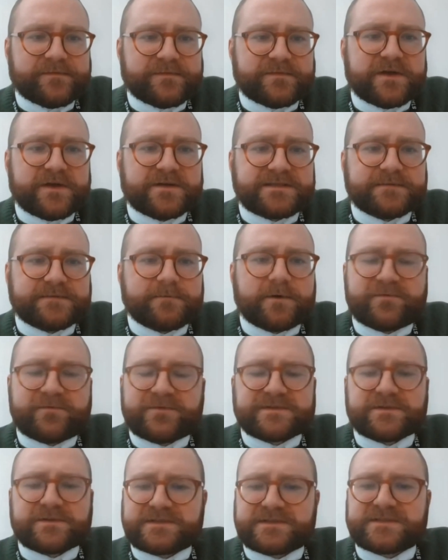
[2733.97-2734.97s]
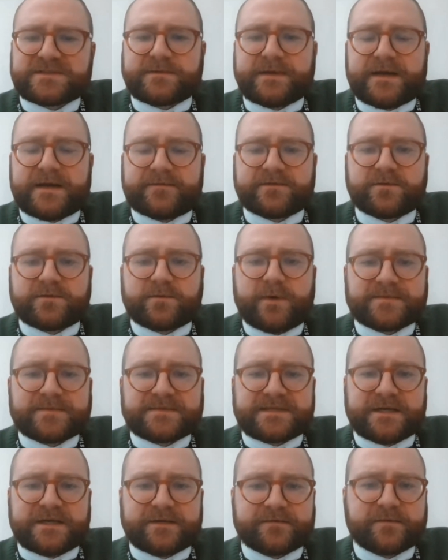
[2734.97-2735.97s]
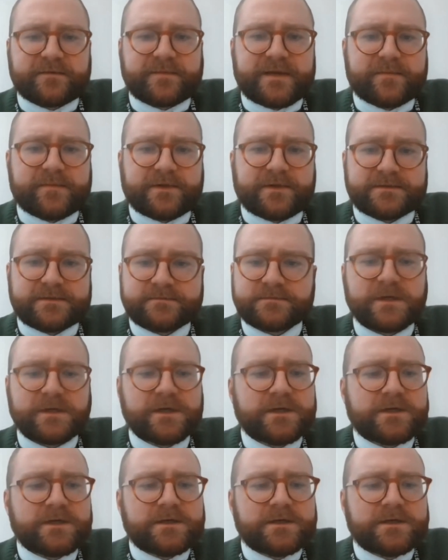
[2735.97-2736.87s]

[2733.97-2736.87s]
Rosie, what resources do we have on the website for people?